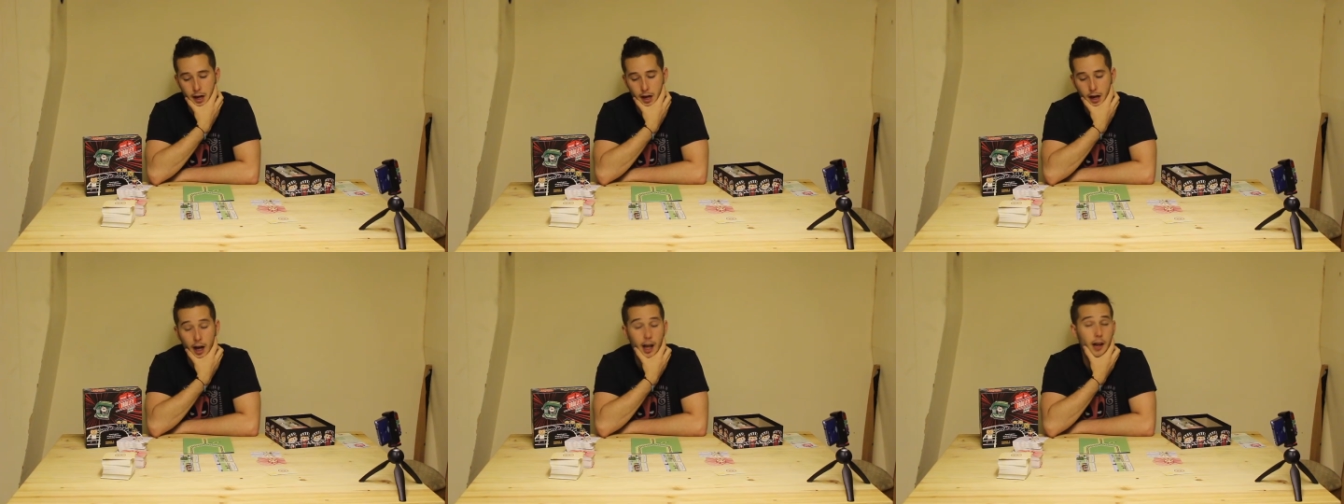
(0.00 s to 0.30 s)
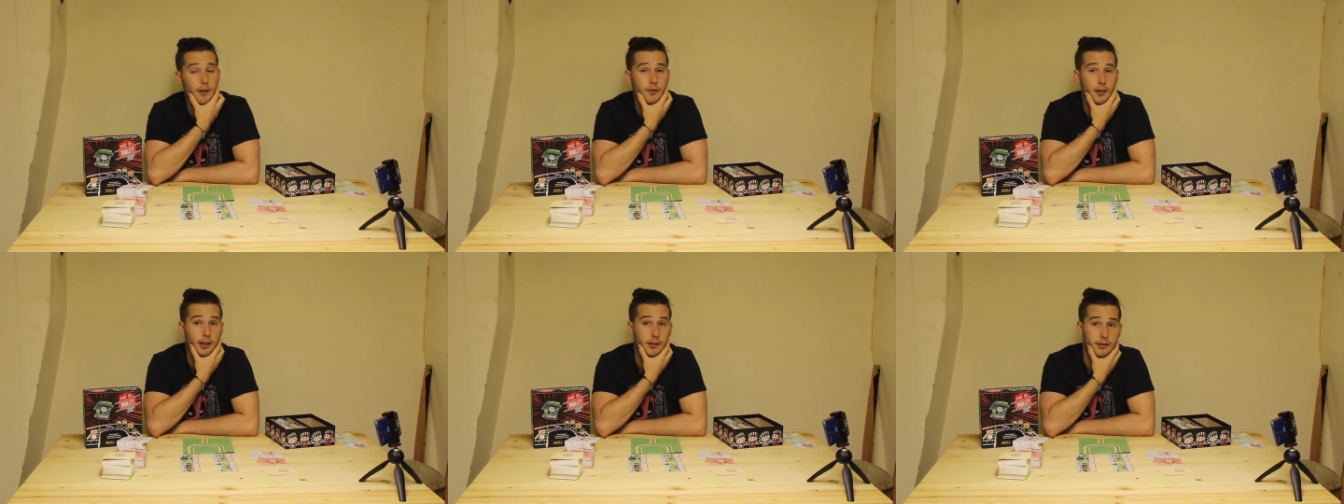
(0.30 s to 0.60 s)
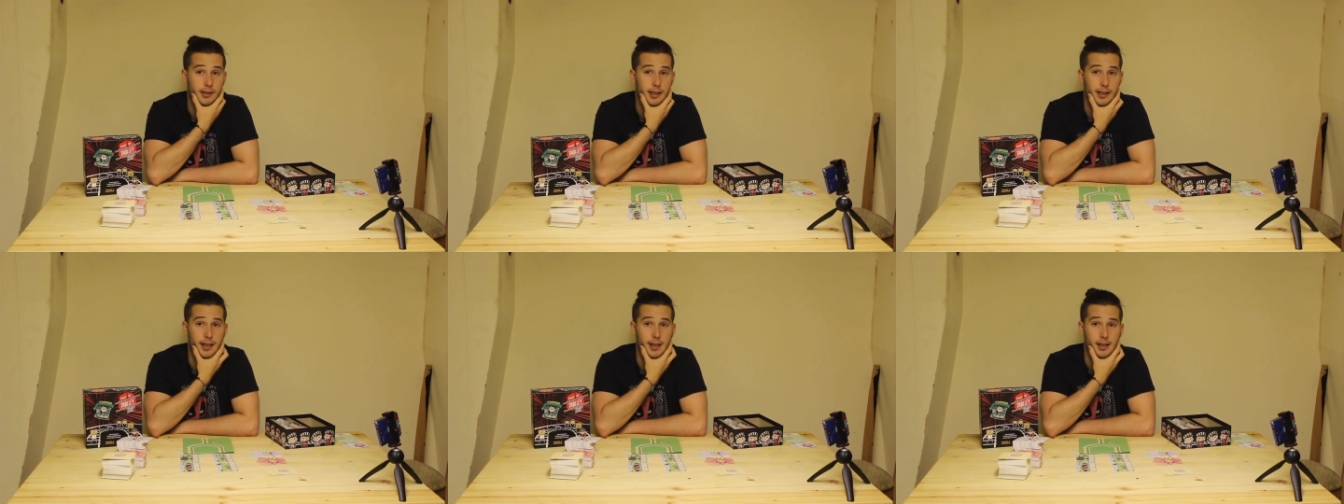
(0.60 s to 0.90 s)
I don't think I've
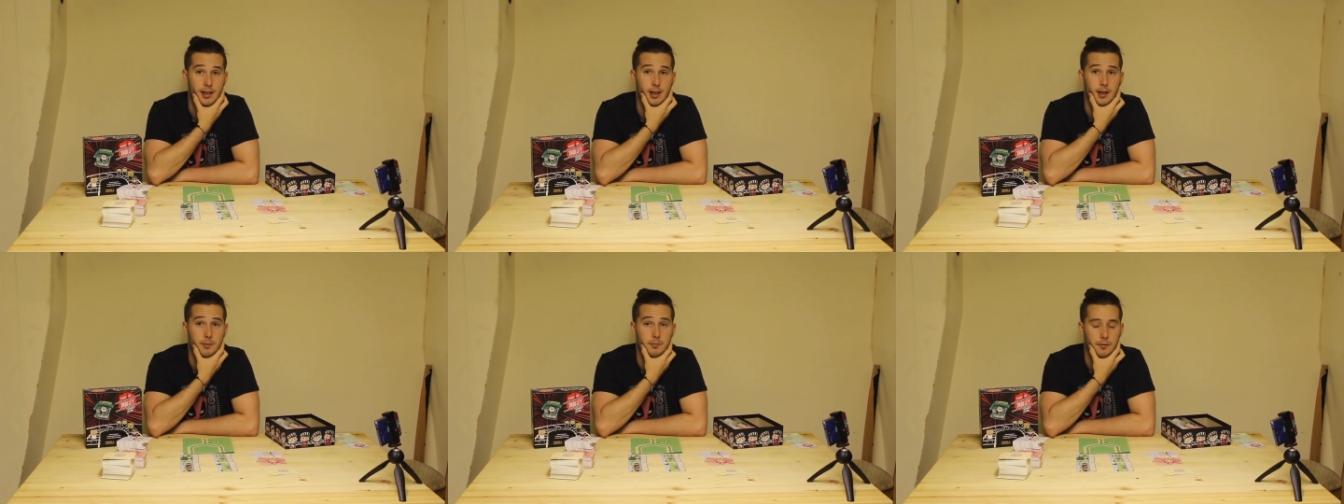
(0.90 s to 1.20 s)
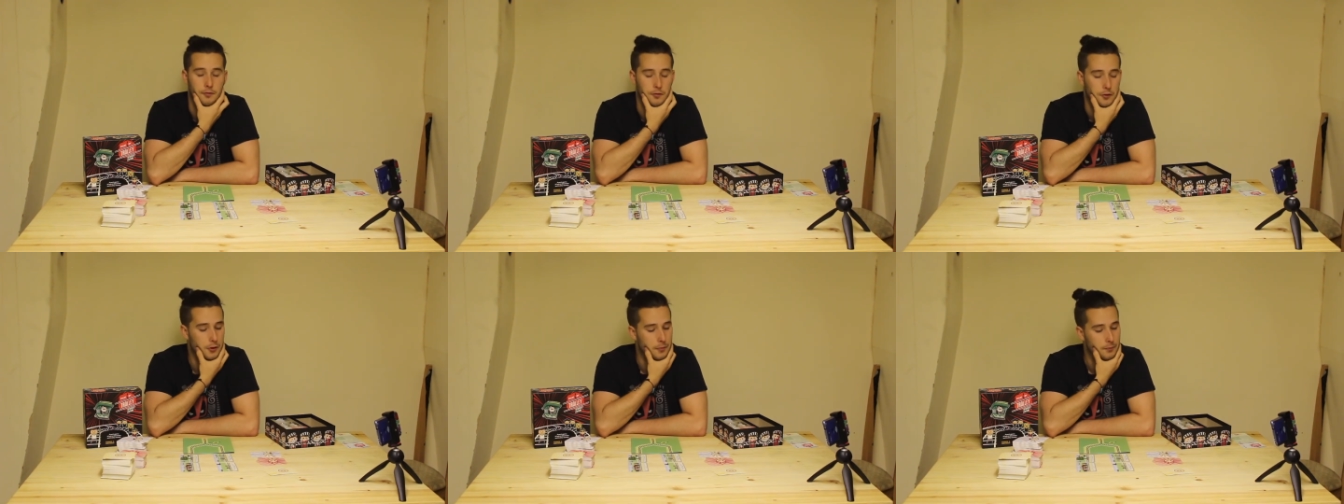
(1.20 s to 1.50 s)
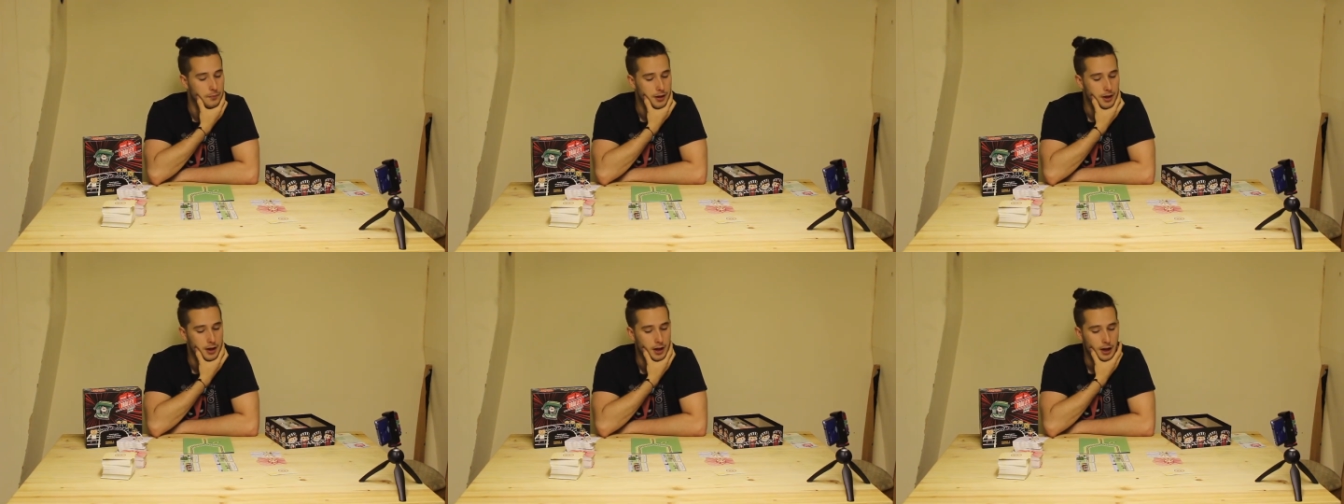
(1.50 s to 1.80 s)
seen that card before.
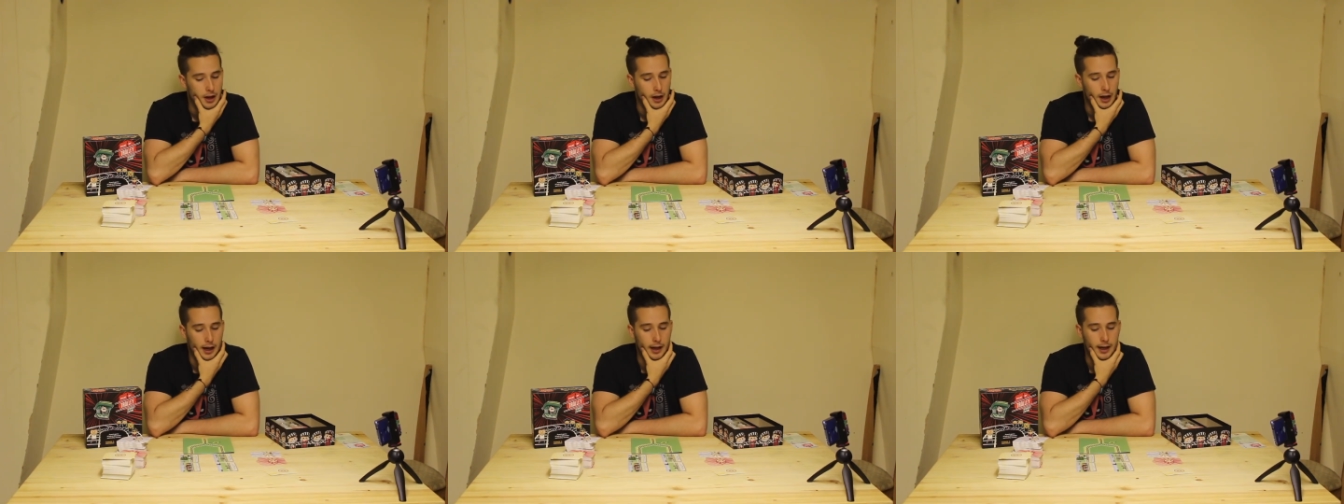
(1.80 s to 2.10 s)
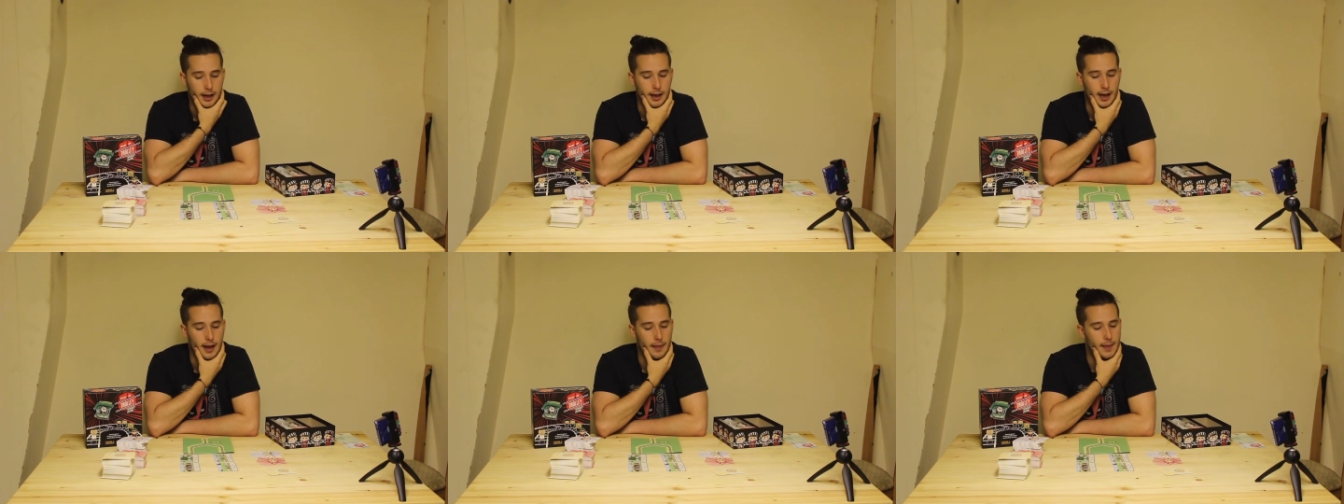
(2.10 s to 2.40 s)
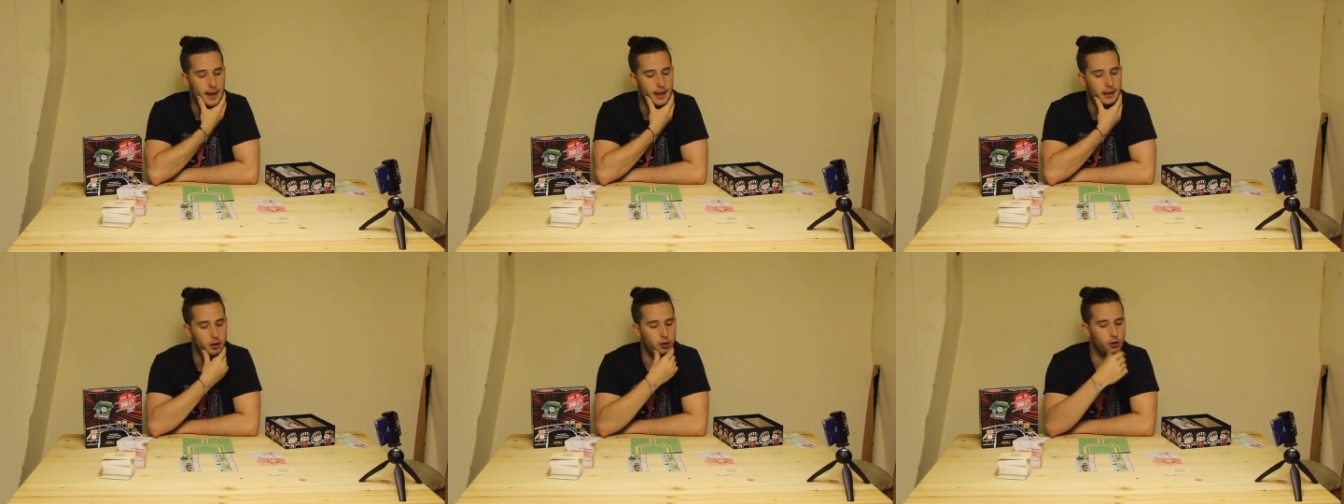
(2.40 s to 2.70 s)
Okay, and
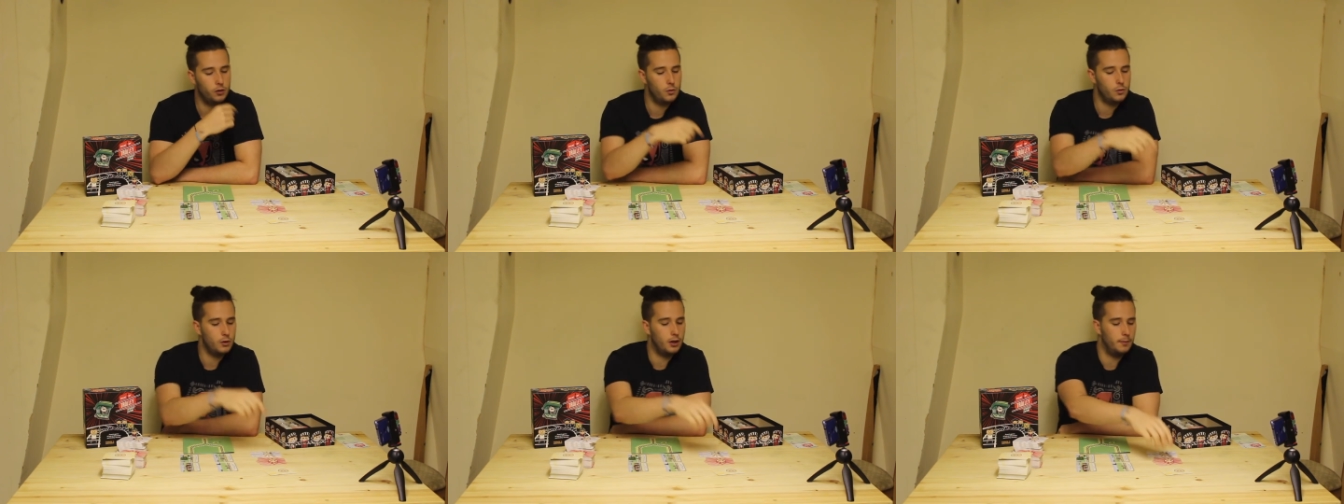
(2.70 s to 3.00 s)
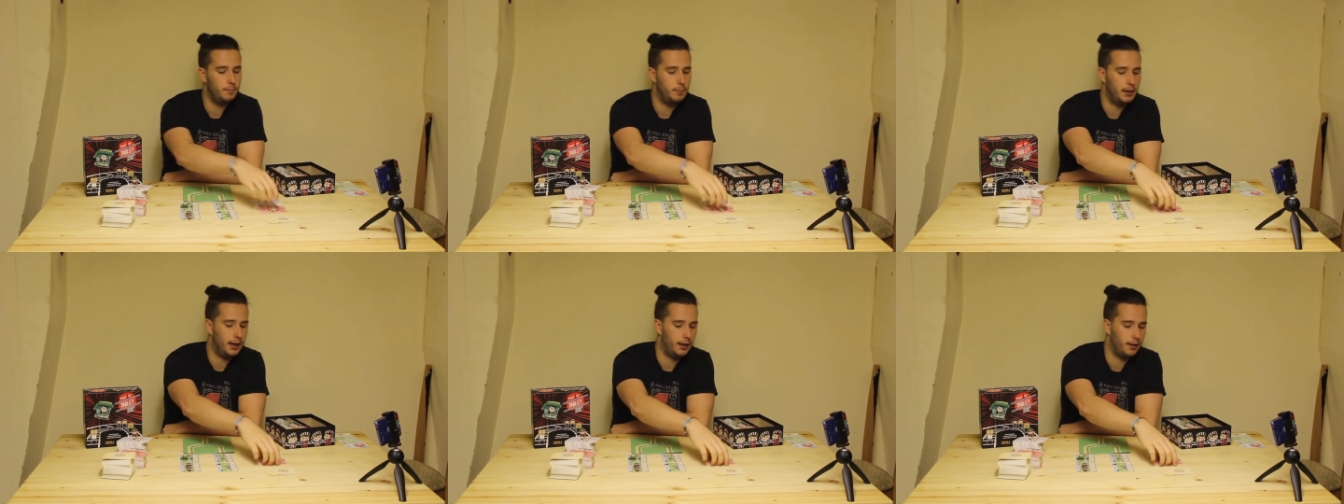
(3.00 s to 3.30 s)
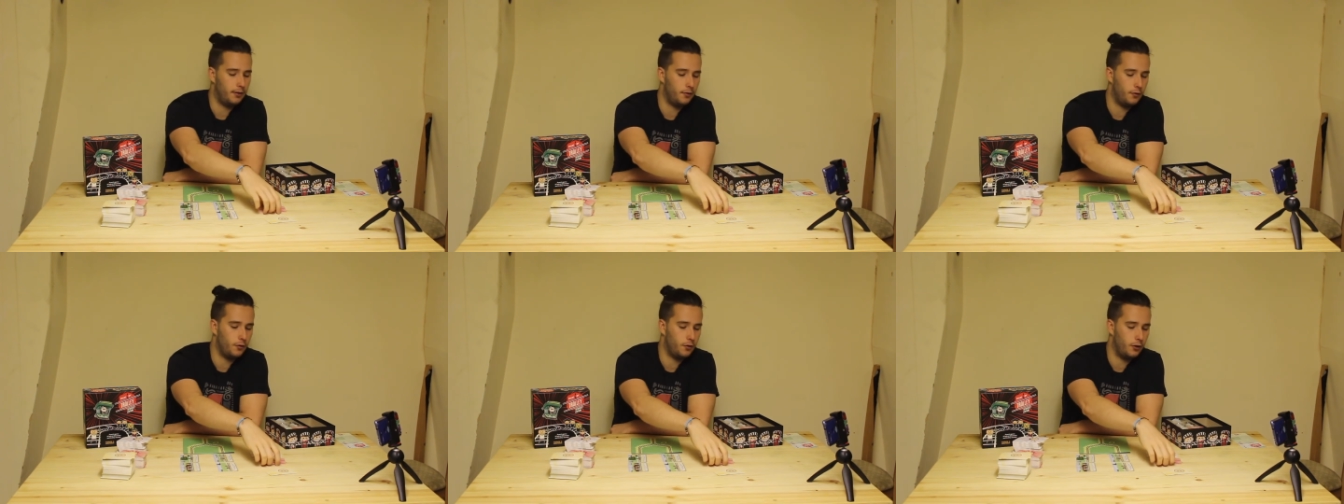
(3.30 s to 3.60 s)
then you
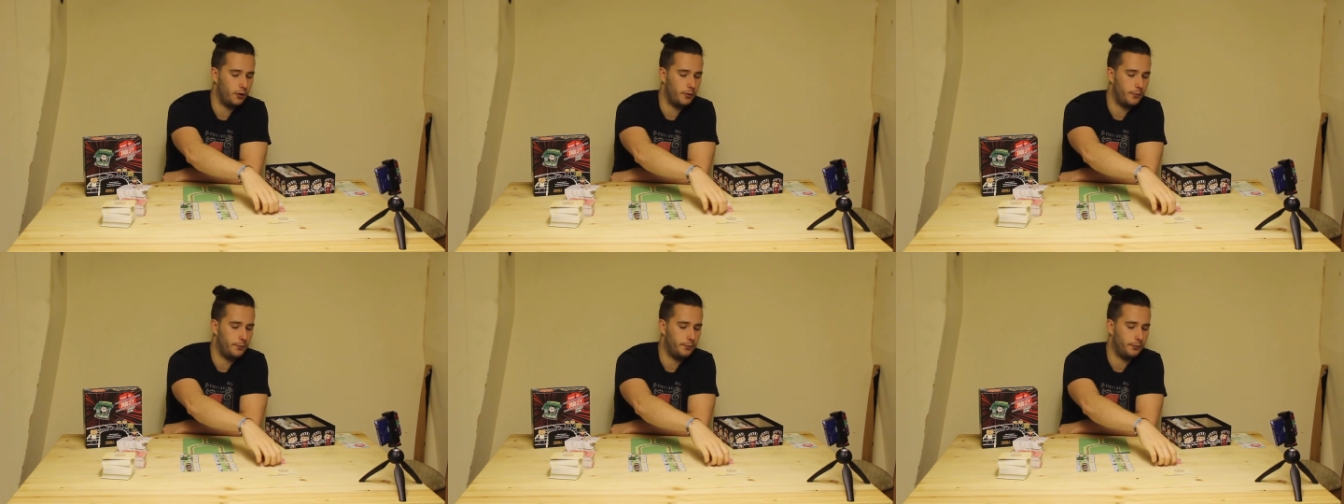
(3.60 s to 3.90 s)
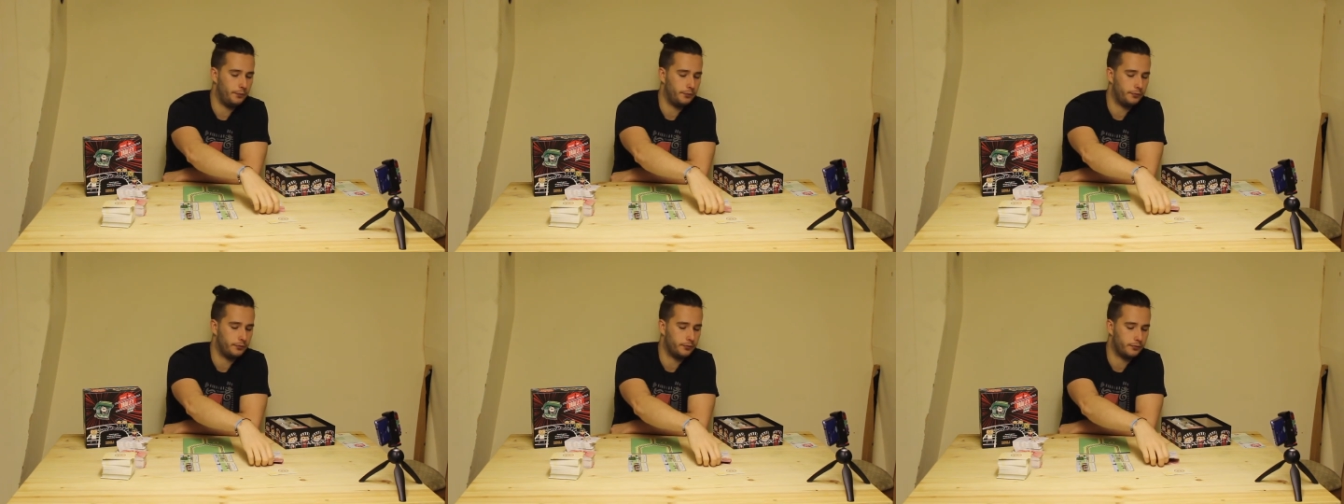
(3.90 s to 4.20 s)
pick from